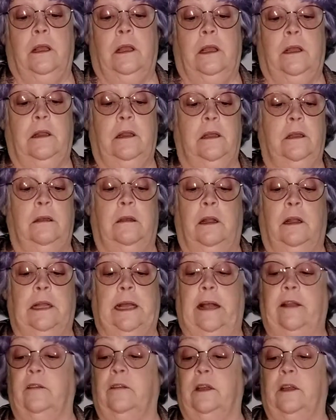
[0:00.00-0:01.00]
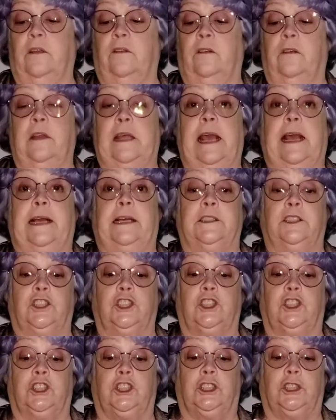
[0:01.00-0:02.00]
and the elastic is
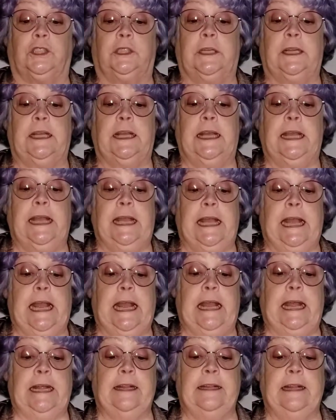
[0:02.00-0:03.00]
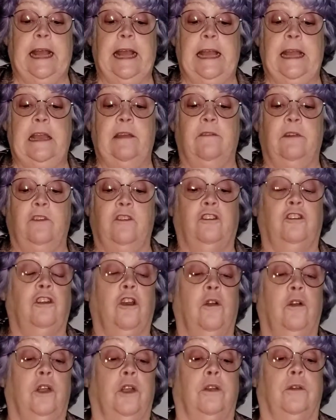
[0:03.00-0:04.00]
attached. And they even
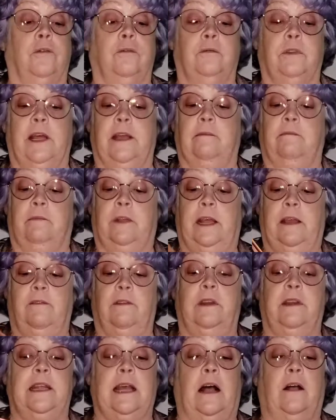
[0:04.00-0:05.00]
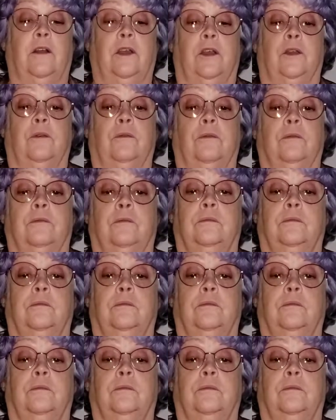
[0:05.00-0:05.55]
show you, they even tell you